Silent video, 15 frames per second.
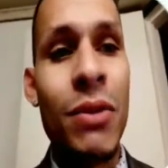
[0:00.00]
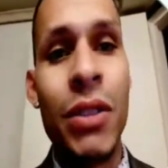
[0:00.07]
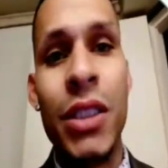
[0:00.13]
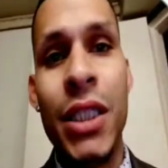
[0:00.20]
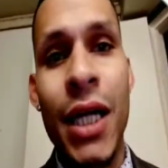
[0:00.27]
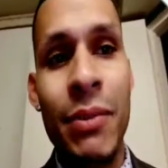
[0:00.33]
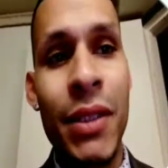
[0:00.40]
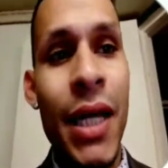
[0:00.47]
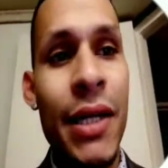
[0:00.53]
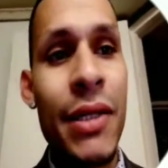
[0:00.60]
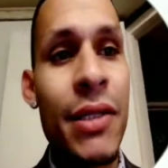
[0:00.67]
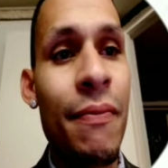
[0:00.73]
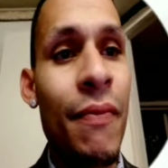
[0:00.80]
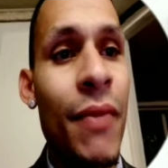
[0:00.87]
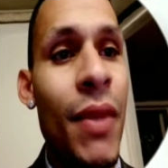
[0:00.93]
to Dennis.
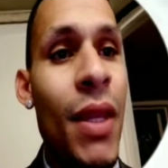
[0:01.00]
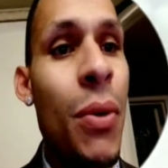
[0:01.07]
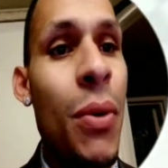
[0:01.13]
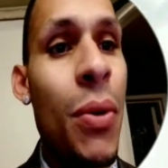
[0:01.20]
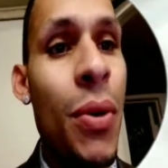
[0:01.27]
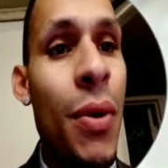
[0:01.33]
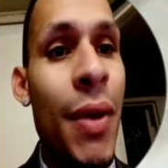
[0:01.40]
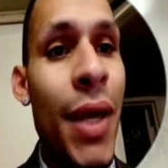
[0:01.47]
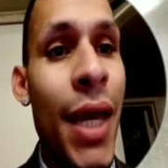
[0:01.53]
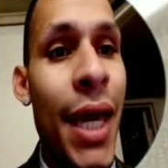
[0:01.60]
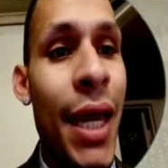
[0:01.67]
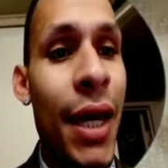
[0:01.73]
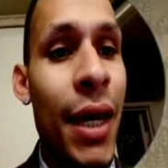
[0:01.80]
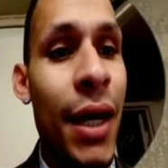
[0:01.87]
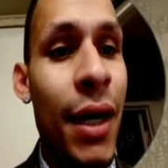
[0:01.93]

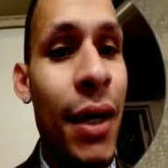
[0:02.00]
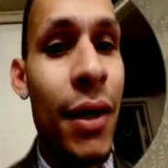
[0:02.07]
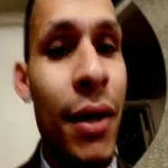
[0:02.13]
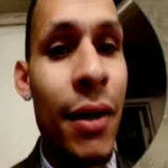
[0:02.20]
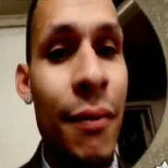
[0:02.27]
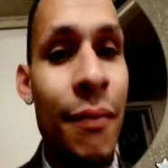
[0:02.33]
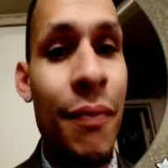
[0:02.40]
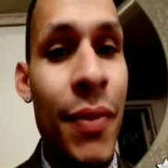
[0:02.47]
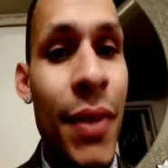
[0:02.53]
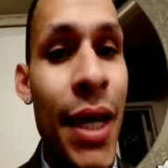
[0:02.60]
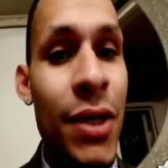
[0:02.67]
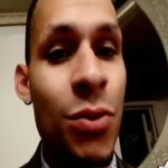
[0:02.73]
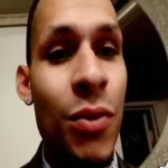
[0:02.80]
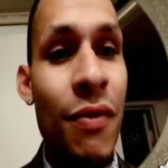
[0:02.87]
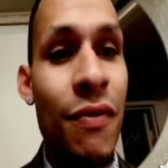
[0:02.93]
And next we've
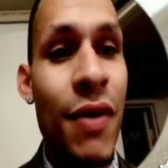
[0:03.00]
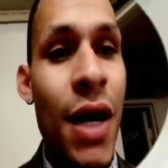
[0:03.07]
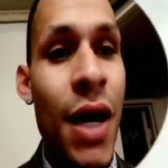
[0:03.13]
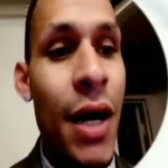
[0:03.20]
got,